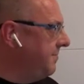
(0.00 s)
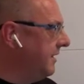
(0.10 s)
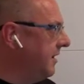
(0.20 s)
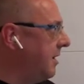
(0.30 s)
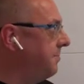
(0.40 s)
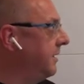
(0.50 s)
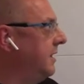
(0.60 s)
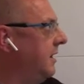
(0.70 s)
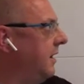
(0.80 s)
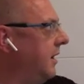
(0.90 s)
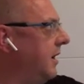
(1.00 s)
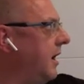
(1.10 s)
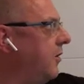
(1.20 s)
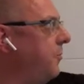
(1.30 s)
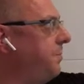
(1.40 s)
wrapping up,
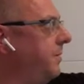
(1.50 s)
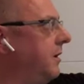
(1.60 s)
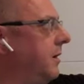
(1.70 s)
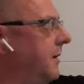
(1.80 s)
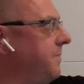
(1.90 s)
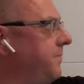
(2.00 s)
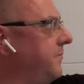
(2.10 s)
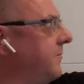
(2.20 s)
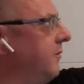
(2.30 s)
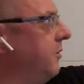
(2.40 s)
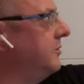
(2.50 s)
uh, I hope um,